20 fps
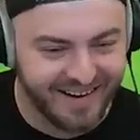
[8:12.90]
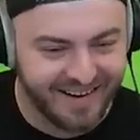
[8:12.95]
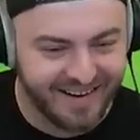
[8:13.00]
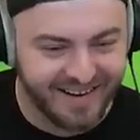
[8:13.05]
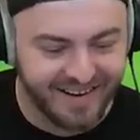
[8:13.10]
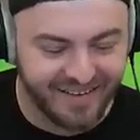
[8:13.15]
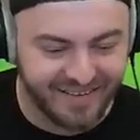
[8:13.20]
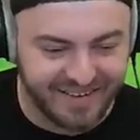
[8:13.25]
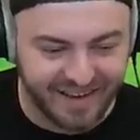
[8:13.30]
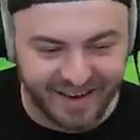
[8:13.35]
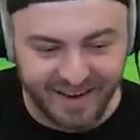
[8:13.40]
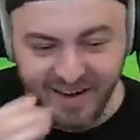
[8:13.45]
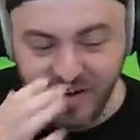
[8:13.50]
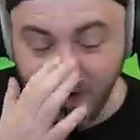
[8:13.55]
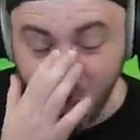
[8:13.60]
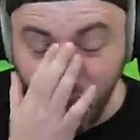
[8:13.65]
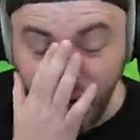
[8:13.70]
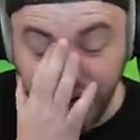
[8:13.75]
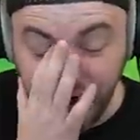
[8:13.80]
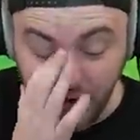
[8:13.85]
Wait, well, I killed
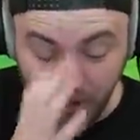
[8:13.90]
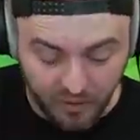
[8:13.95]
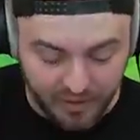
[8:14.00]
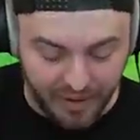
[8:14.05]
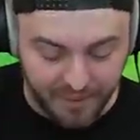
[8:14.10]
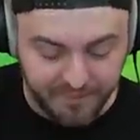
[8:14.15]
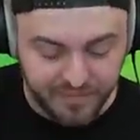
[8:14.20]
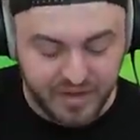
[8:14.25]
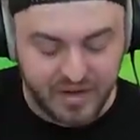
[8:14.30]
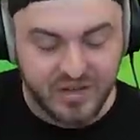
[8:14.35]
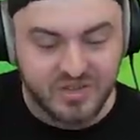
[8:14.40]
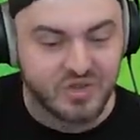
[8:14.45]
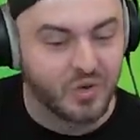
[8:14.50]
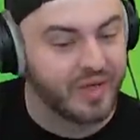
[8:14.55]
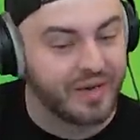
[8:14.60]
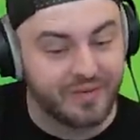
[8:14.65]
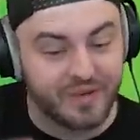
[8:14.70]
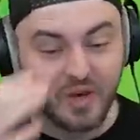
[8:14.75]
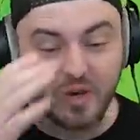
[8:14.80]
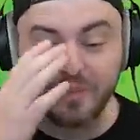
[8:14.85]
him. Okay. So
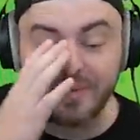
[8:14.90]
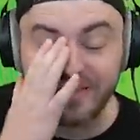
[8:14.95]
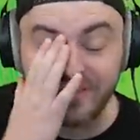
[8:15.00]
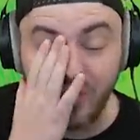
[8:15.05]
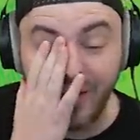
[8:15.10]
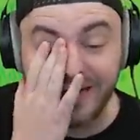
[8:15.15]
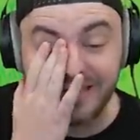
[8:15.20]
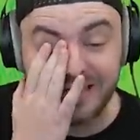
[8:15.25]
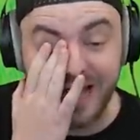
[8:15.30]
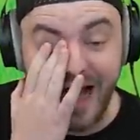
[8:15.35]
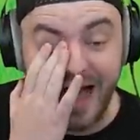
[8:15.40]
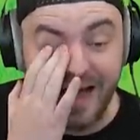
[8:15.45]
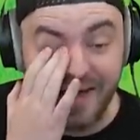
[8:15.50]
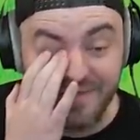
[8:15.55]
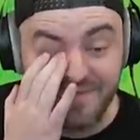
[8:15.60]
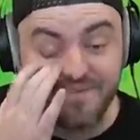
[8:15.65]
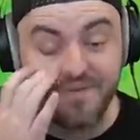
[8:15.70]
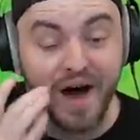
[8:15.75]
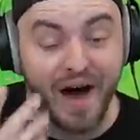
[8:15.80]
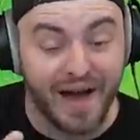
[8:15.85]
they've killed me twice. I
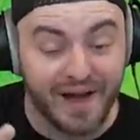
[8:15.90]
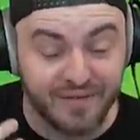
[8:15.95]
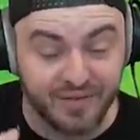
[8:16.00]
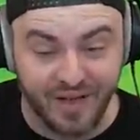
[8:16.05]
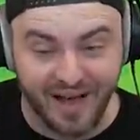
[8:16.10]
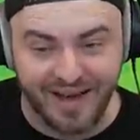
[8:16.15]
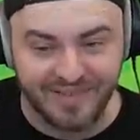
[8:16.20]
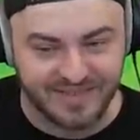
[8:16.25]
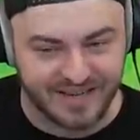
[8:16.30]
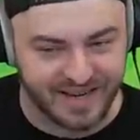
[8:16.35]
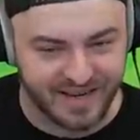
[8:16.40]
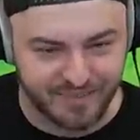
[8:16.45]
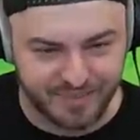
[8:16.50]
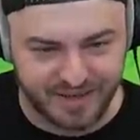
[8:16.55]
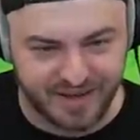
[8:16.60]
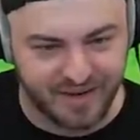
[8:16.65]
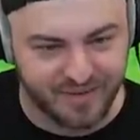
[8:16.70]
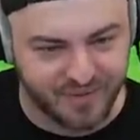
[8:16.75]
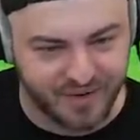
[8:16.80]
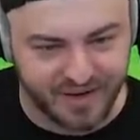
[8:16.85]
have five lives. I gotta be
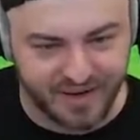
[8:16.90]
careful.